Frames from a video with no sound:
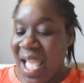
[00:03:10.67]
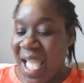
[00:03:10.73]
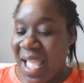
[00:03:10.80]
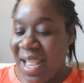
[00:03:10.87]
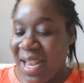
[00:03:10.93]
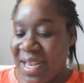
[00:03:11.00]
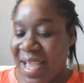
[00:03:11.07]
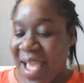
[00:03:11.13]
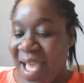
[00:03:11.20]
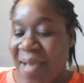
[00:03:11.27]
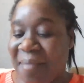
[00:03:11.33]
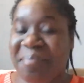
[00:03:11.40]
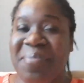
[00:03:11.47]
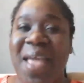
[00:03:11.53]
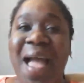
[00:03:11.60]
And
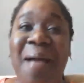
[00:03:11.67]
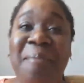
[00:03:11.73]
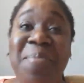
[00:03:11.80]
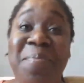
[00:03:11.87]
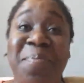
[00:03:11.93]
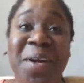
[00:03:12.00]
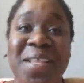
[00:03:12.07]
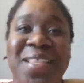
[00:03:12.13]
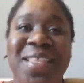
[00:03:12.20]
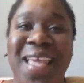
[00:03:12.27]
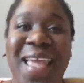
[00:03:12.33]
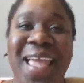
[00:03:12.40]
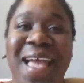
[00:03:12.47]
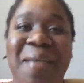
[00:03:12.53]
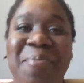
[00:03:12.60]
happy
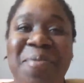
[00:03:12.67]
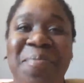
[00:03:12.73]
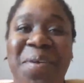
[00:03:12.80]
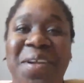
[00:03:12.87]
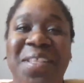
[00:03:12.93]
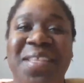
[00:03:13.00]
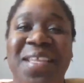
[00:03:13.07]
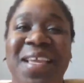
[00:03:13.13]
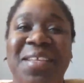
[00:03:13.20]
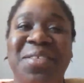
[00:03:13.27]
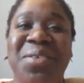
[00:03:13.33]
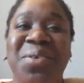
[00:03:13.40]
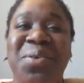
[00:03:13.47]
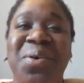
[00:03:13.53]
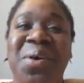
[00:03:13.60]
birthday. Happy birthday
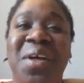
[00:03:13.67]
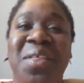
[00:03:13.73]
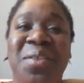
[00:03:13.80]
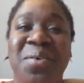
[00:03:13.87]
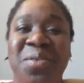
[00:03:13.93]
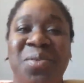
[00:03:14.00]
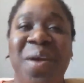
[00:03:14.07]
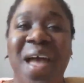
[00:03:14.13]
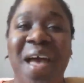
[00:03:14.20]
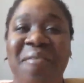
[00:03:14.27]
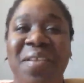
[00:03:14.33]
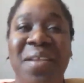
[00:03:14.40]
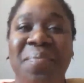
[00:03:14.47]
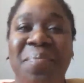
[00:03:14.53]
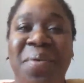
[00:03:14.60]
to those who are
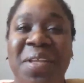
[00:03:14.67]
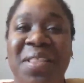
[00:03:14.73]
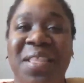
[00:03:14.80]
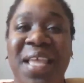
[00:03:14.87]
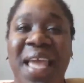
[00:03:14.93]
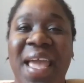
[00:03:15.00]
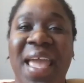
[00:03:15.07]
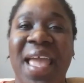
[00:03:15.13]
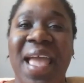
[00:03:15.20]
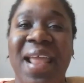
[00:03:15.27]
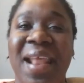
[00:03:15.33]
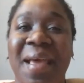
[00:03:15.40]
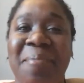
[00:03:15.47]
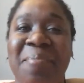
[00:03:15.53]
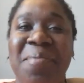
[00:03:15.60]
having a birthday.
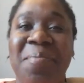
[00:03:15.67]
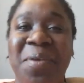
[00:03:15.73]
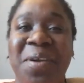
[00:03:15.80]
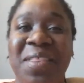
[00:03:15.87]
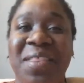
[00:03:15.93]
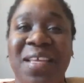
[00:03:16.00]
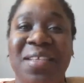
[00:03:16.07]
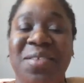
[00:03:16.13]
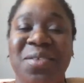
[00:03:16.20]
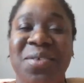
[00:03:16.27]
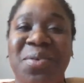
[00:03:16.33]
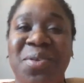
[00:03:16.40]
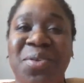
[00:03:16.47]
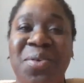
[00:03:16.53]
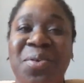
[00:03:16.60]
And happy birthday
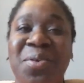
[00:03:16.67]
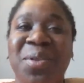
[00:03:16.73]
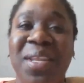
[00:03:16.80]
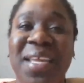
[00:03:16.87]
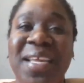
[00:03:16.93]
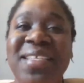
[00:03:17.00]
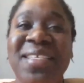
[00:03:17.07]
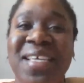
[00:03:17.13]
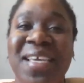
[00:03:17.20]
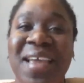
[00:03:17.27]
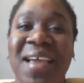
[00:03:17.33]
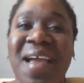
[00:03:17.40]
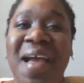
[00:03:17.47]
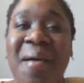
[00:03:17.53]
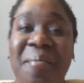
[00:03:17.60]
to you, Lindsay,
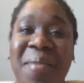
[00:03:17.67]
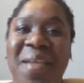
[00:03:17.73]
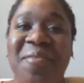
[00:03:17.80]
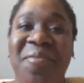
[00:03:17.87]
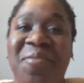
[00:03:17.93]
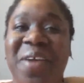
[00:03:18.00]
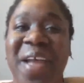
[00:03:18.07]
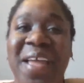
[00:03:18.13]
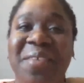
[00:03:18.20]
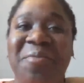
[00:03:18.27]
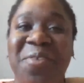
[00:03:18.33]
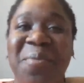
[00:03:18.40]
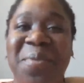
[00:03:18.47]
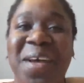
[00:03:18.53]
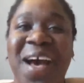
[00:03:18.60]
my friend
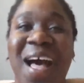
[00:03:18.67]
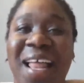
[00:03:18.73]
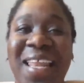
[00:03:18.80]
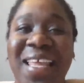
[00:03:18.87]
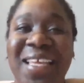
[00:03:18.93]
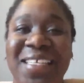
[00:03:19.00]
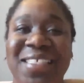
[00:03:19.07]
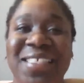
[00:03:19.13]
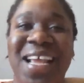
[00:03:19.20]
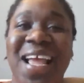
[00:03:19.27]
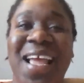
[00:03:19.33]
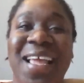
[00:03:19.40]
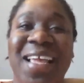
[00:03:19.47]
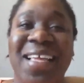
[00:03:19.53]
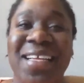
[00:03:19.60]
from college.
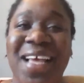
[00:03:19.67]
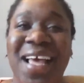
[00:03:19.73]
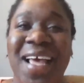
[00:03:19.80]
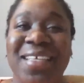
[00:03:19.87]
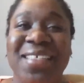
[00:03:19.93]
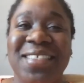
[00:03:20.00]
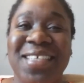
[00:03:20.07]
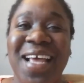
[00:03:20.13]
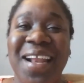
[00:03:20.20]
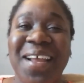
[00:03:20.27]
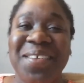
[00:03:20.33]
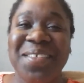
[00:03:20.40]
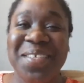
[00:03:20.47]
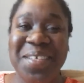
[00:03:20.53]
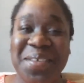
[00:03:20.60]
You guys, shout
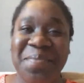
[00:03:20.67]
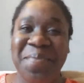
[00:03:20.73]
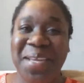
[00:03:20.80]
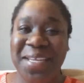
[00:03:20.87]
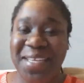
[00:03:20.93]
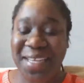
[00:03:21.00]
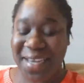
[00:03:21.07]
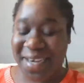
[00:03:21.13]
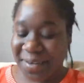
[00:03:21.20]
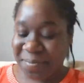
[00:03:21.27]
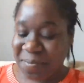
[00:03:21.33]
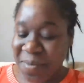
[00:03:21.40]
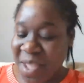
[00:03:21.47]
out to you, my dear.